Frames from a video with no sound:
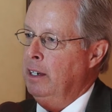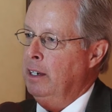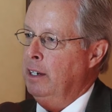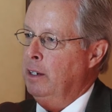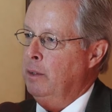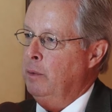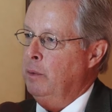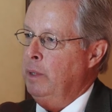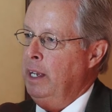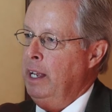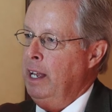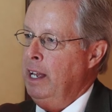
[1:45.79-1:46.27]

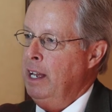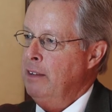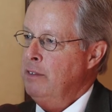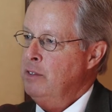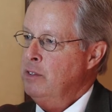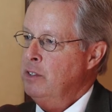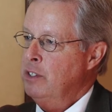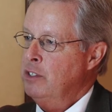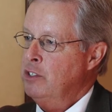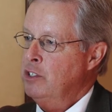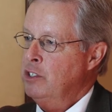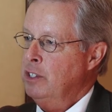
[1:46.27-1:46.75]
uh, we have
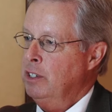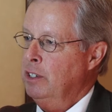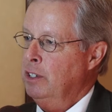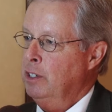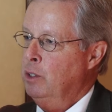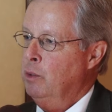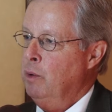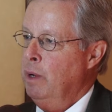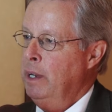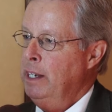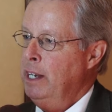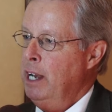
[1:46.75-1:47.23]
such a
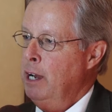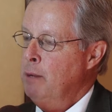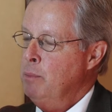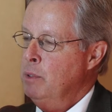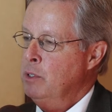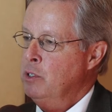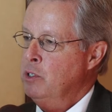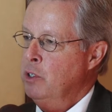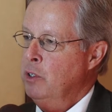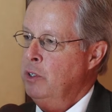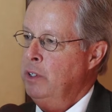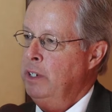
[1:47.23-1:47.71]
great
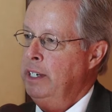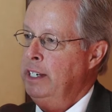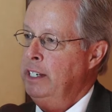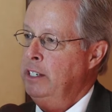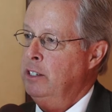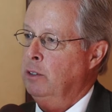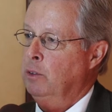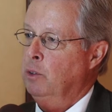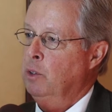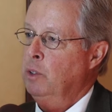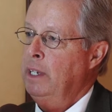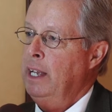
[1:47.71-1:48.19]
opportunity
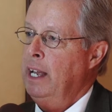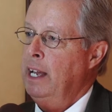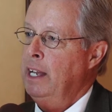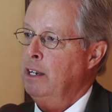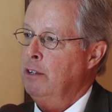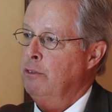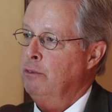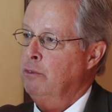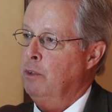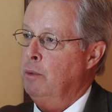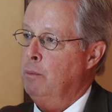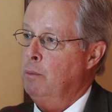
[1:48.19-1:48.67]
to look
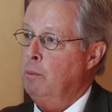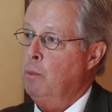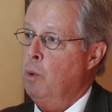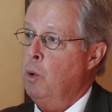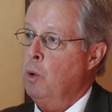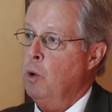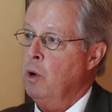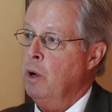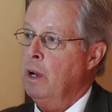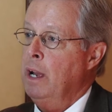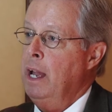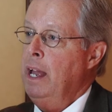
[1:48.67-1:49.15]
at it from
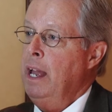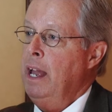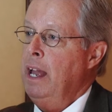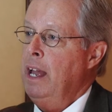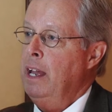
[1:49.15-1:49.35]
more